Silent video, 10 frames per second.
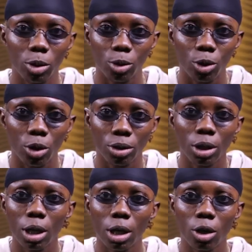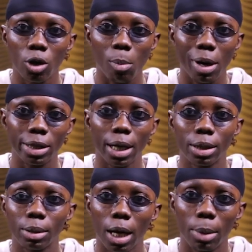me to just come out
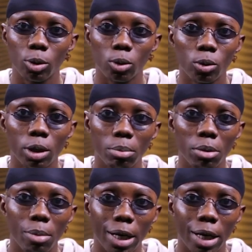and absolutely be